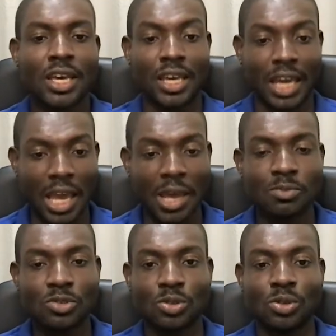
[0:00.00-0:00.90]

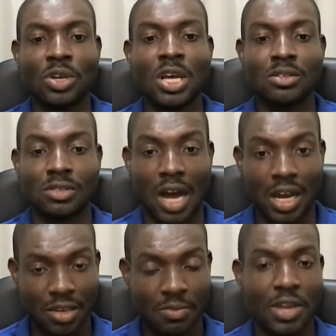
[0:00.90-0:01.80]
came to
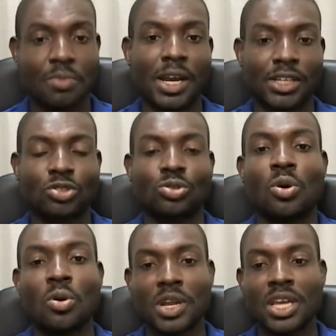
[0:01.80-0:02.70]
document my
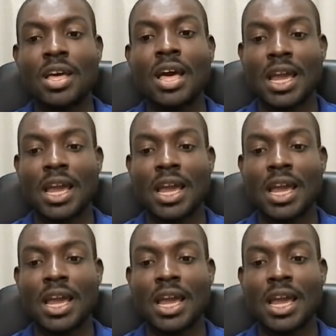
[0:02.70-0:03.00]
story,